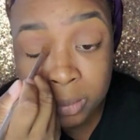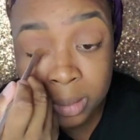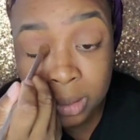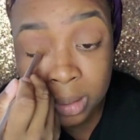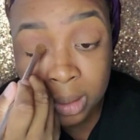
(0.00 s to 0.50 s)

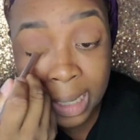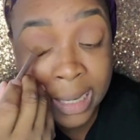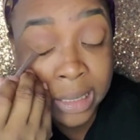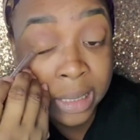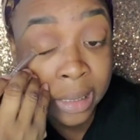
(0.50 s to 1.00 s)

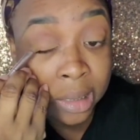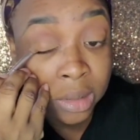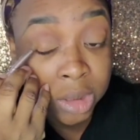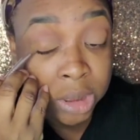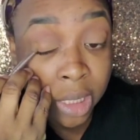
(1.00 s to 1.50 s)
liking,
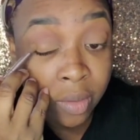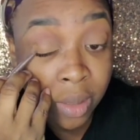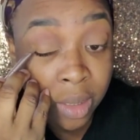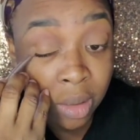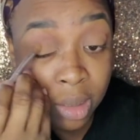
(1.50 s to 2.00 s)

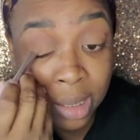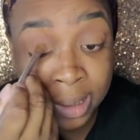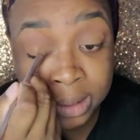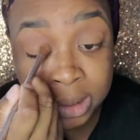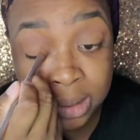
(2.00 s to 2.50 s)
sharing your
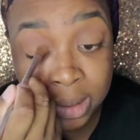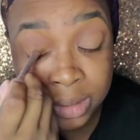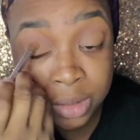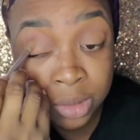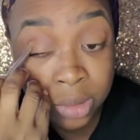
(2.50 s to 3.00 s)
content
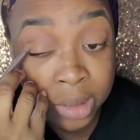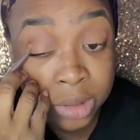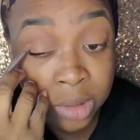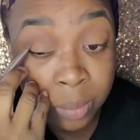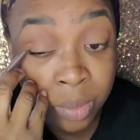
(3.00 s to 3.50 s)
that
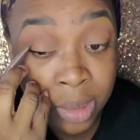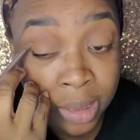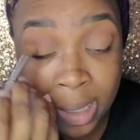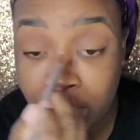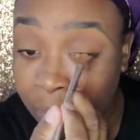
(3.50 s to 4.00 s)
you're putting
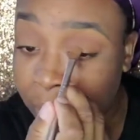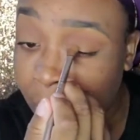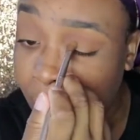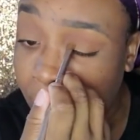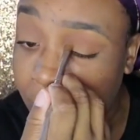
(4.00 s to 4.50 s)
out.
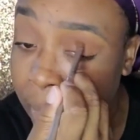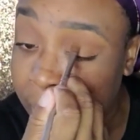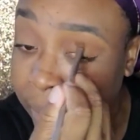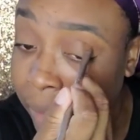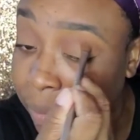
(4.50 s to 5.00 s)
It
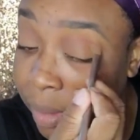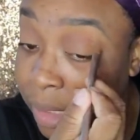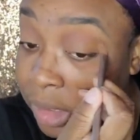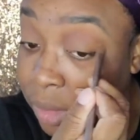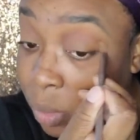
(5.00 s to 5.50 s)
can be
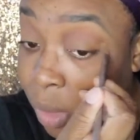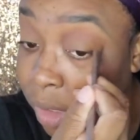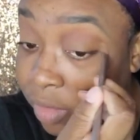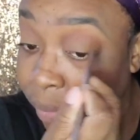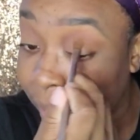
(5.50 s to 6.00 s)
just word
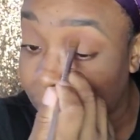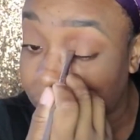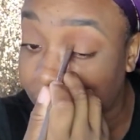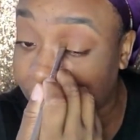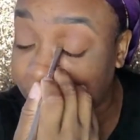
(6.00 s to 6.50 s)
of mouth,
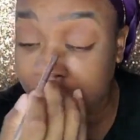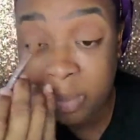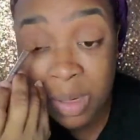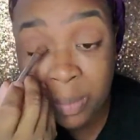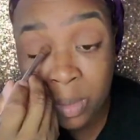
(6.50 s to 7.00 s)
and I think
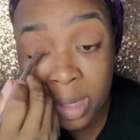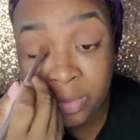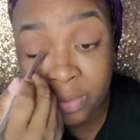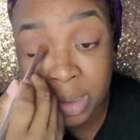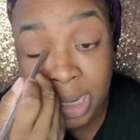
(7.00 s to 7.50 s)
people have
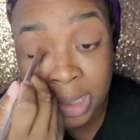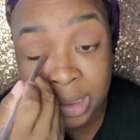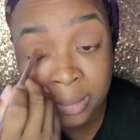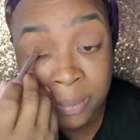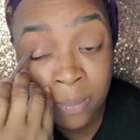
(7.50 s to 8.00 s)

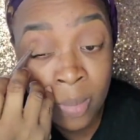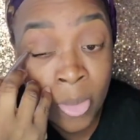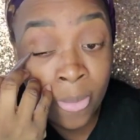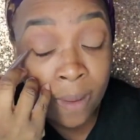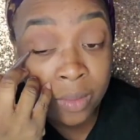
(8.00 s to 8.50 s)
forgotten
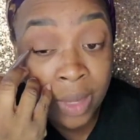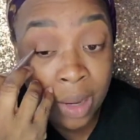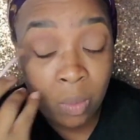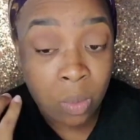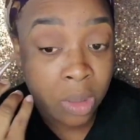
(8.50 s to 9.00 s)

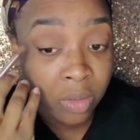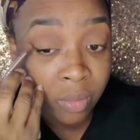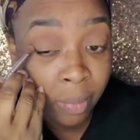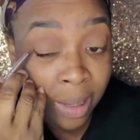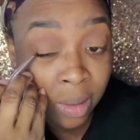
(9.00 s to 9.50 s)
that word of
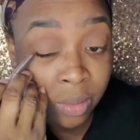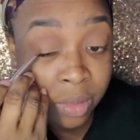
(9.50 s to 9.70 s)
mouth